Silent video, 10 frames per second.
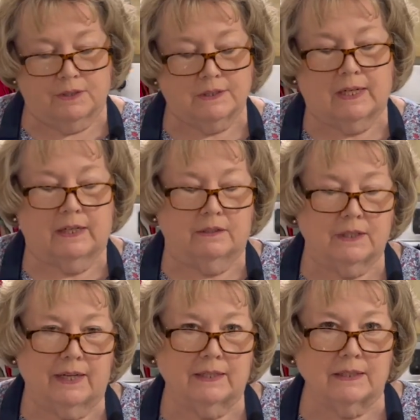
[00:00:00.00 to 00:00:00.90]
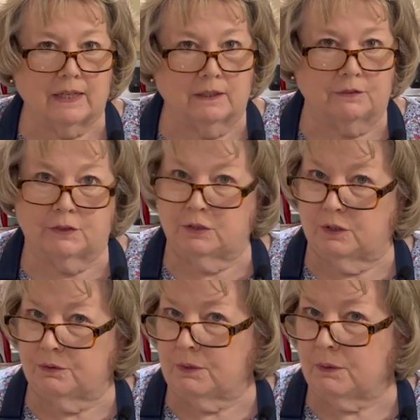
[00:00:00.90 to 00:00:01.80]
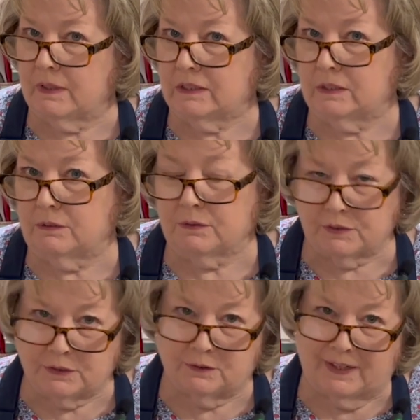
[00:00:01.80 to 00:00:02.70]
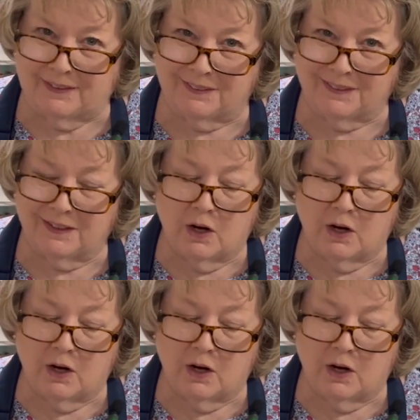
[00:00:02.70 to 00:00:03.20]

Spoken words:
this in an airtight container for 2 to 3 weeks in the refrigerator,